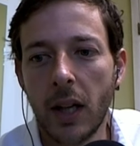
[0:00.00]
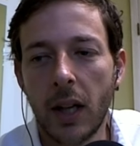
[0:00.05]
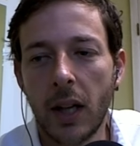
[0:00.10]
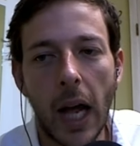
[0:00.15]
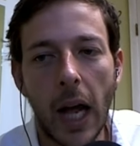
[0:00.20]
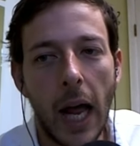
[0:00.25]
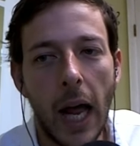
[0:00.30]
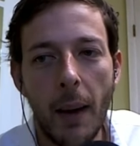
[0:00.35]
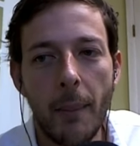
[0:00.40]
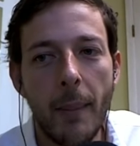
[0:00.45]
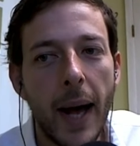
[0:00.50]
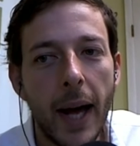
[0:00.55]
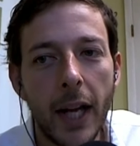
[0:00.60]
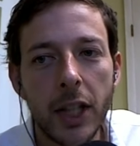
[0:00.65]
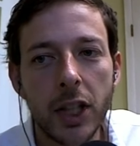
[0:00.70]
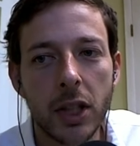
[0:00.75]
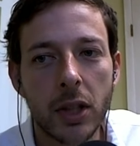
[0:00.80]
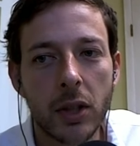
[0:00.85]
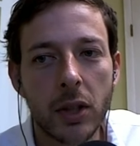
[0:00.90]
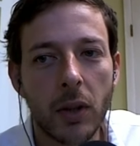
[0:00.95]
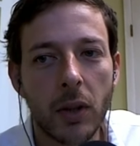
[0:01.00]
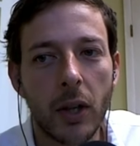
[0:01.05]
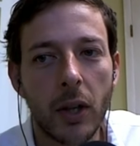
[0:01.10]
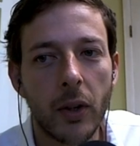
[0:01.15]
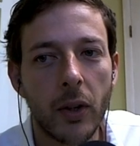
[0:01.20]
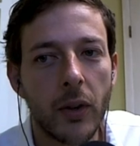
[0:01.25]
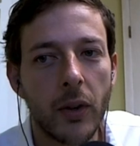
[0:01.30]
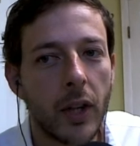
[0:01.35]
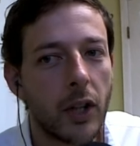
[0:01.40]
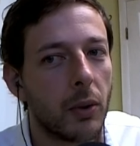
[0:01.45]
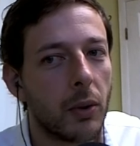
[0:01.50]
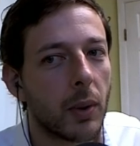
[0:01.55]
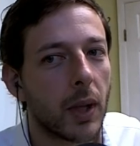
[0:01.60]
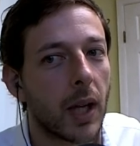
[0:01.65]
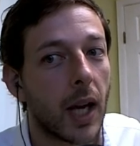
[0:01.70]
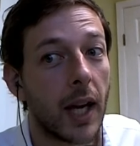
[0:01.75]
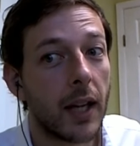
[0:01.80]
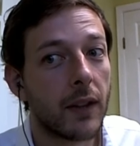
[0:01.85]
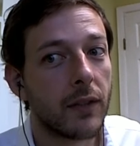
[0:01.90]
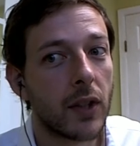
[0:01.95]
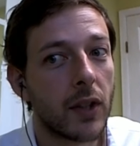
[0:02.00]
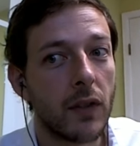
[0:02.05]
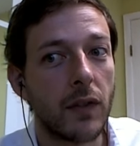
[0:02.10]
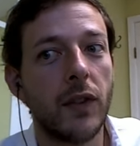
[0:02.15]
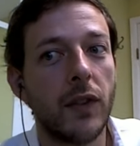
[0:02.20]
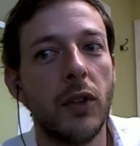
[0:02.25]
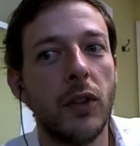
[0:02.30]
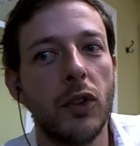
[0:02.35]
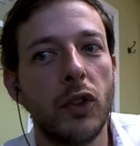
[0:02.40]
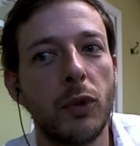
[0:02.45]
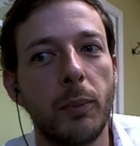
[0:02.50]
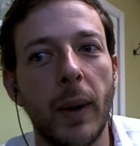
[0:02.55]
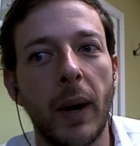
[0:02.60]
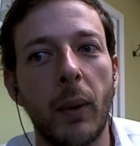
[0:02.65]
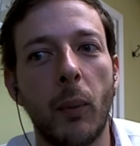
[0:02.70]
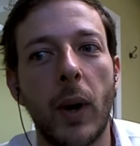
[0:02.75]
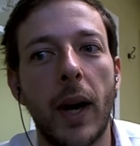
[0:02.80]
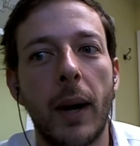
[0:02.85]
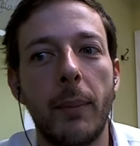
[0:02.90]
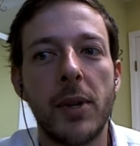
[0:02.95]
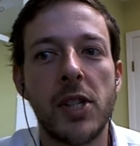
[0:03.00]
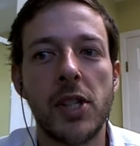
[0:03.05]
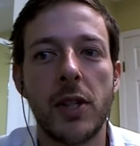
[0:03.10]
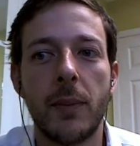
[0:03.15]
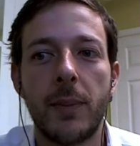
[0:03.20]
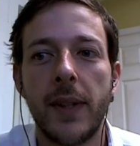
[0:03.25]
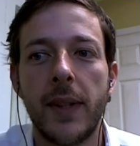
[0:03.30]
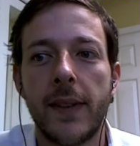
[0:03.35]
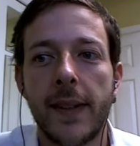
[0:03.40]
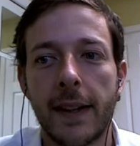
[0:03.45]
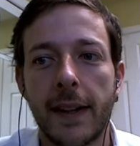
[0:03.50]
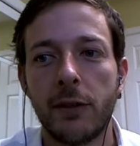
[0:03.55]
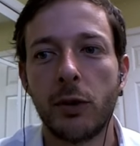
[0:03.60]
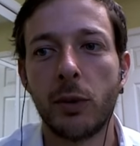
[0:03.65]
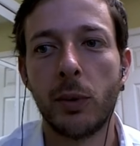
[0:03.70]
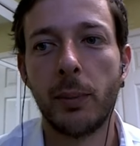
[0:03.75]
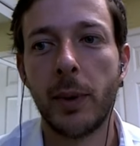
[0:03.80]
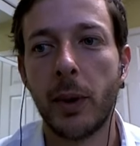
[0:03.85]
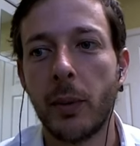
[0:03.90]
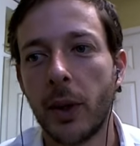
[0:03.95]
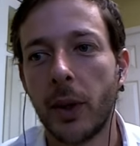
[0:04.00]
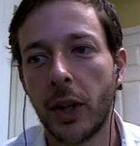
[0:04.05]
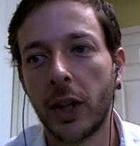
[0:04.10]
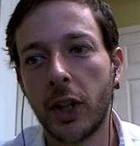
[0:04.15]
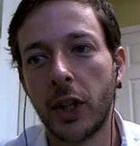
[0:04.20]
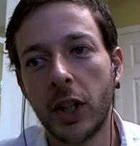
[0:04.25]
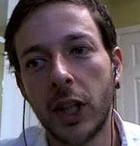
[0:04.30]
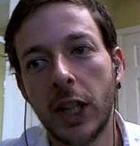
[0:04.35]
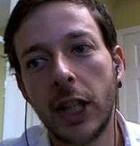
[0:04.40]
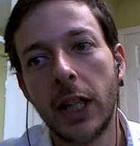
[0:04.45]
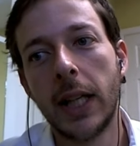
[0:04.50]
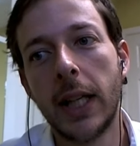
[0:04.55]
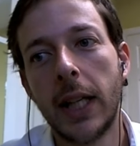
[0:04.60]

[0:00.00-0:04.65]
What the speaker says: I imagine, Crawler, that you were kind of confused by why bishop d7 would be really good.